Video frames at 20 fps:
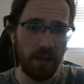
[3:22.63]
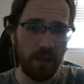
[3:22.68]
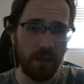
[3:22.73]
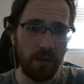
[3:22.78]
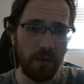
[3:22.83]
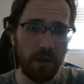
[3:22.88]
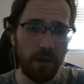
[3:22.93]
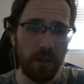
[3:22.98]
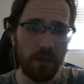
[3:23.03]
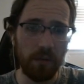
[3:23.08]

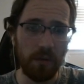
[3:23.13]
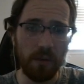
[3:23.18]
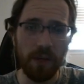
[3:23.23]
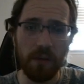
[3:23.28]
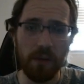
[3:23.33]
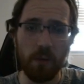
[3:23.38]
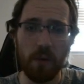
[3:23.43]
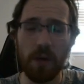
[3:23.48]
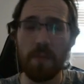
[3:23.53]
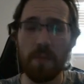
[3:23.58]
What
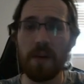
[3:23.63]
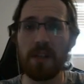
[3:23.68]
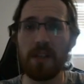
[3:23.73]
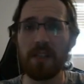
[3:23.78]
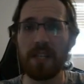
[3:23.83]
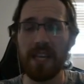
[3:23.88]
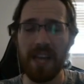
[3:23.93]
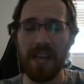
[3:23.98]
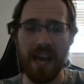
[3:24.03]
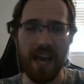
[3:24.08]
am I
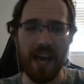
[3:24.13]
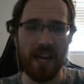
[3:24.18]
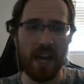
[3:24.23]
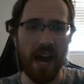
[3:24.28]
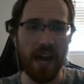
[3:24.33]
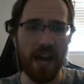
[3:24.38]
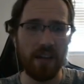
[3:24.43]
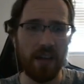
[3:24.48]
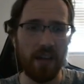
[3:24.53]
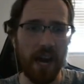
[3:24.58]
looking at?
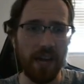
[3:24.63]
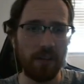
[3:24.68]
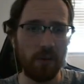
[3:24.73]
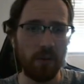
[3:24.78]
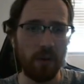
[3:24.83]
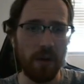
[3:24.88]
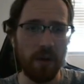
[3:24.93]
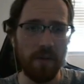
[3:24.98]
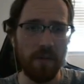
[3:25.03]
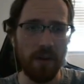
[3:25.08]
I
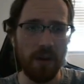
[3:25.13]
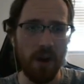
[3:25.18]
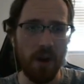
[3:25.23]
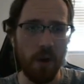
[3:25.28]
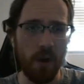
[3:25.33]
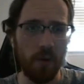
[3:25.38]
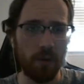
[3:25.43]
don't even know.